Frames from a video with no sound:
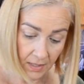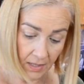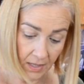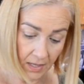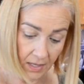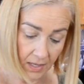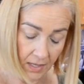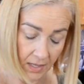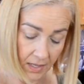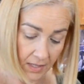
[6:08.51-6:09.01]

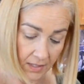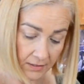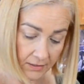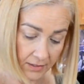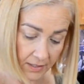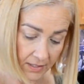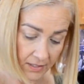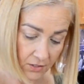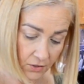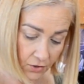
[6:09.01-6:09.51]
And
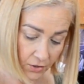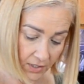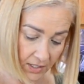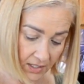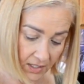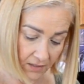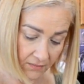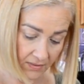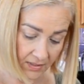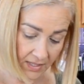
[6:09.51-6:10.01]
it's gonna
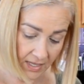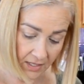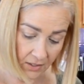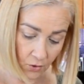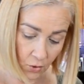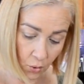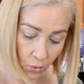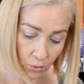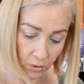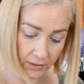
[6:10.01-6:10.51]
give it that
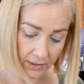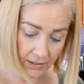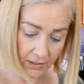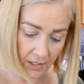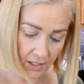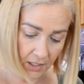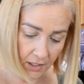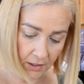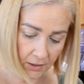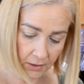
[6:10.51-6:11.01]
golden
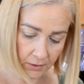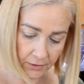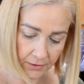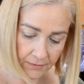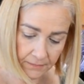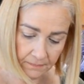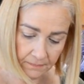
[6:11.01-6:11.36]
color.